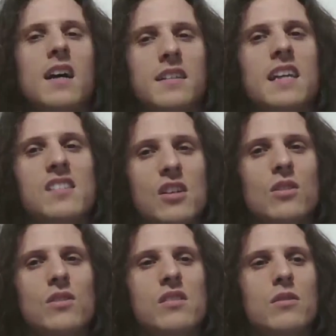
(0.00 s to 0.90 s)
that's
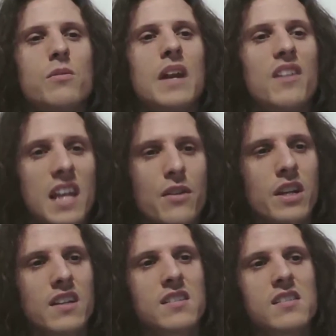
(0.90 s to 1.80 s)
also where
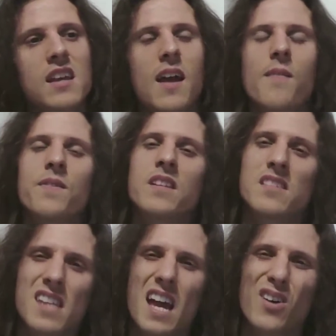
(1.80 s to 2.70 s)
lyrics and the
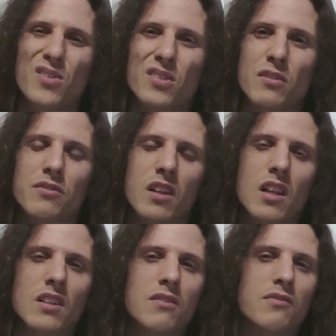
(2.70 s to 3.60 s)
sound of a lot
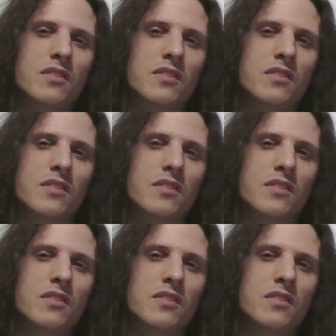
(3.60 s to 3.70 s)
of